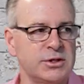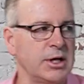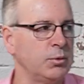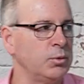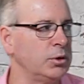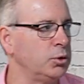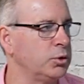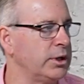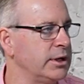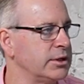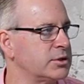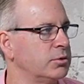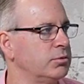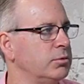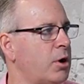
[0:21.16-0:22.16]
that we're looking
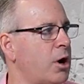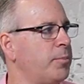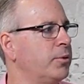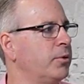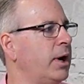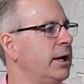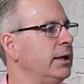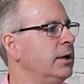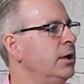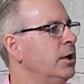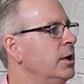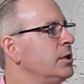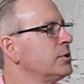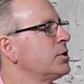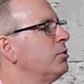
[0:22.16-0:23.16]
to operate.
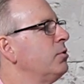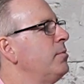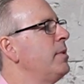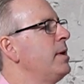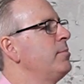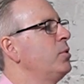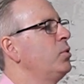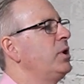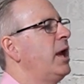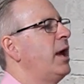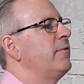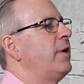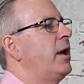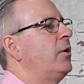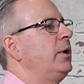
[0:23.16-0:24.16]
So remember, we
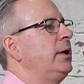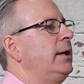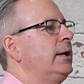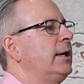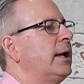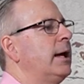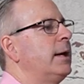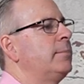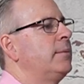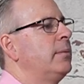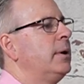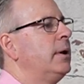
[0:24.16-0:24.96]
have our income